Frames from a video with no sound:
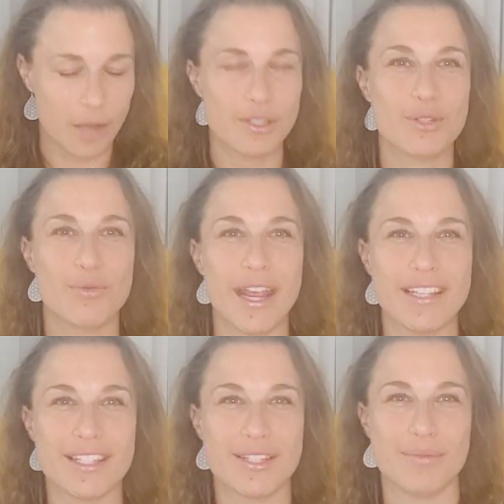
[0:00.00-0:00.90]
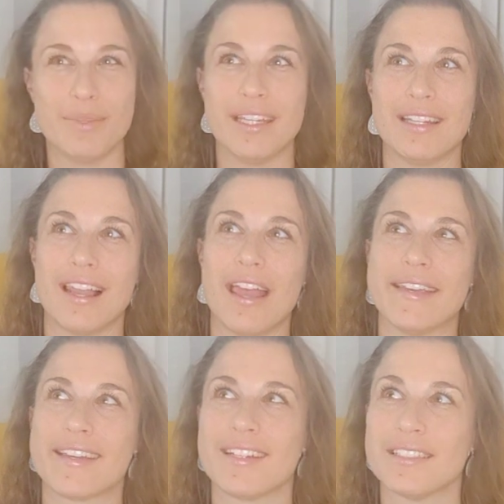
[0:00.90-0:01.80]
I was raised to be
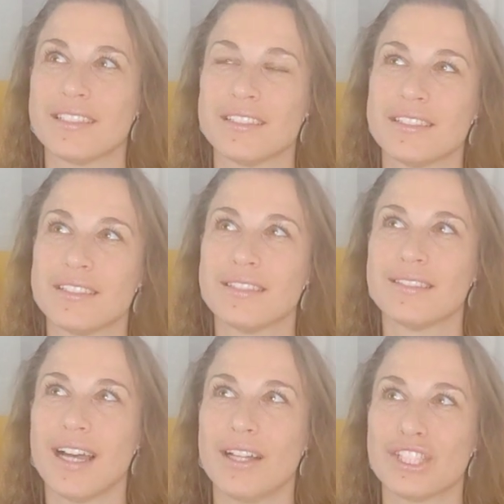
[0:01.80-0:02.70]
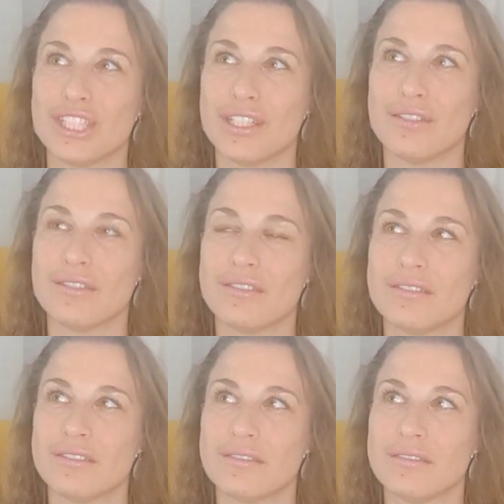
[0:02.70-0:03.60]
like, I don't know,
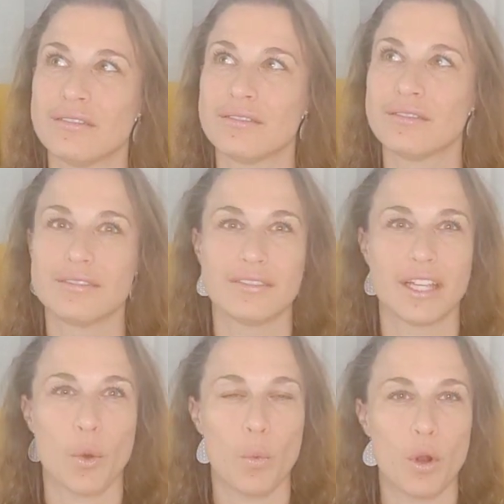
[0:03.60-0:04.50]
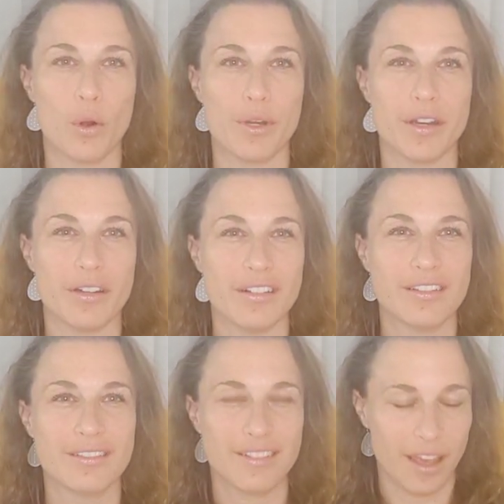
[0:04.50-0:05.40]
like a warrior
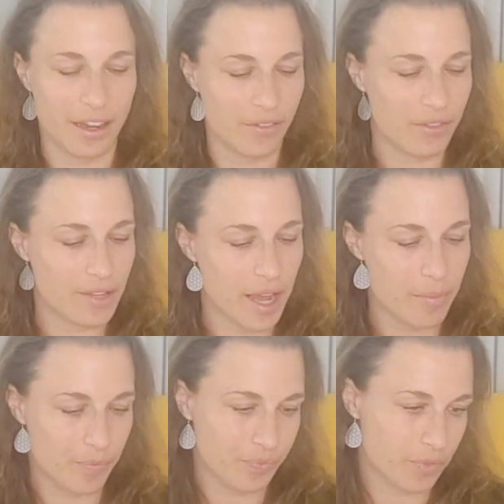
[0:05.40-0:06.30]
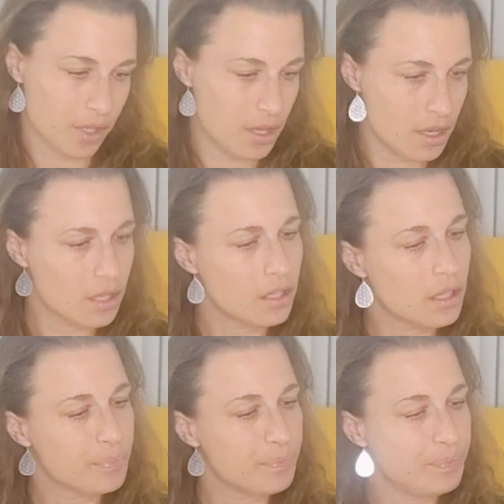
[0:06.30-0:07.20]
kind of type.
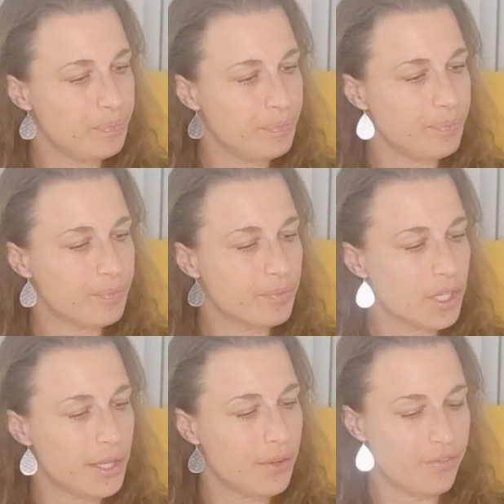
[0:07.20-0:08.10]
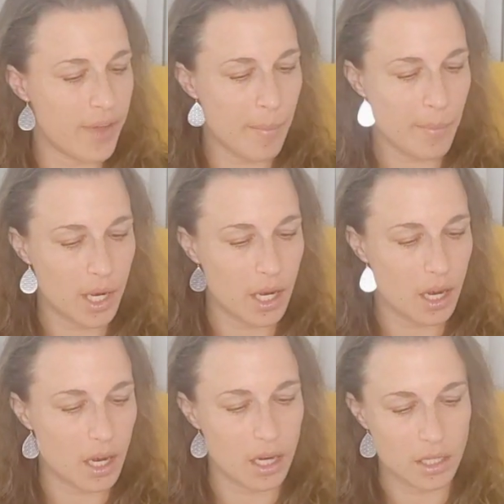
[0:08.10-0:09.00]
Hmm,
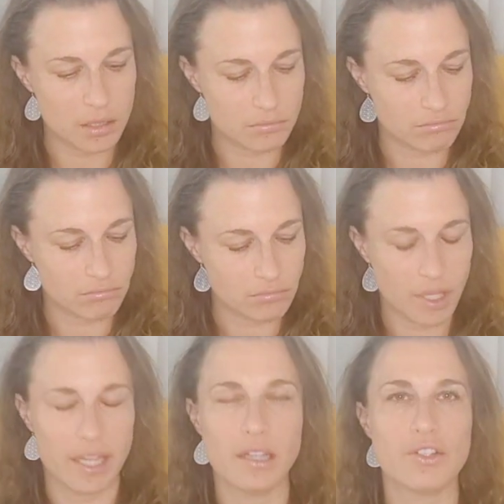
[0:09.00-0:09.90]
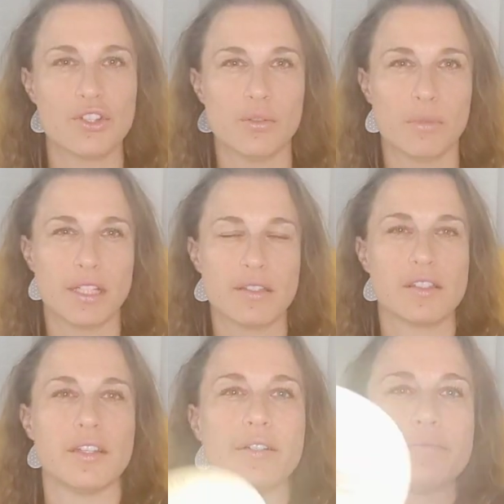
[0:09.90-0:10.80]
November getting two
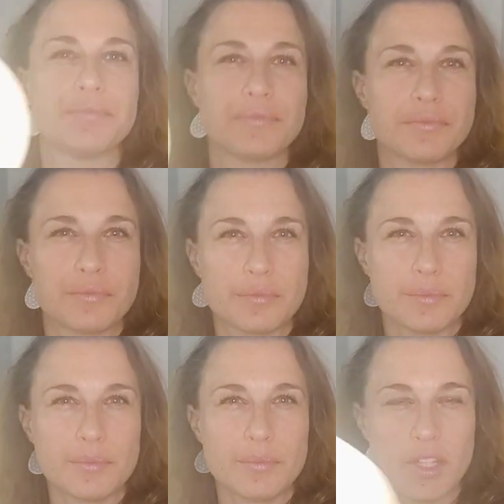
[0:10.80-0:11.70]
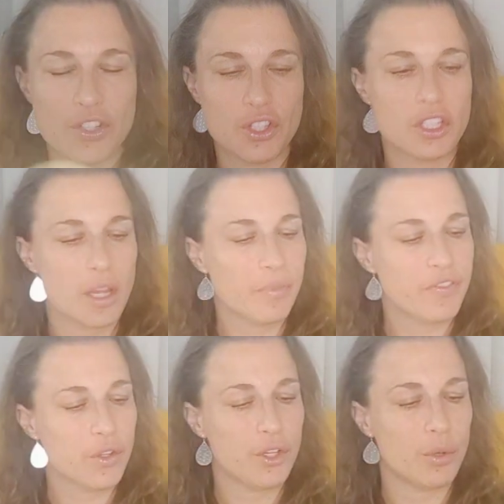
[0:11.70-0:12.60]
months here. So some
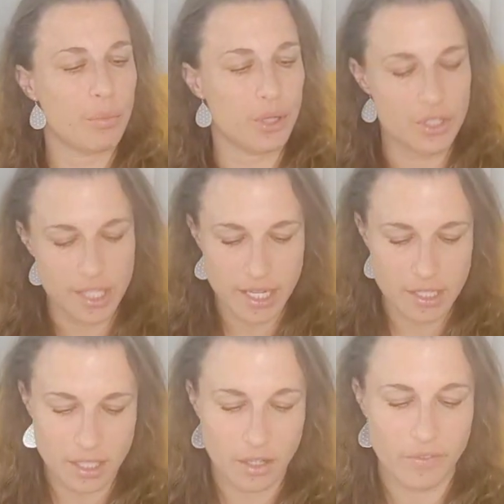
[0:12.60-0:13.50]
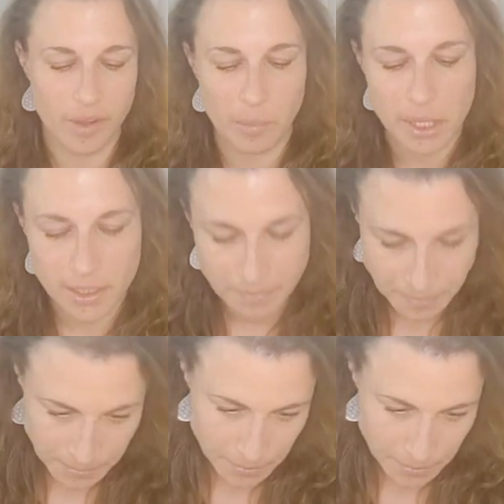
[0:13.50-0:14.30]
of you, your birthday is in November,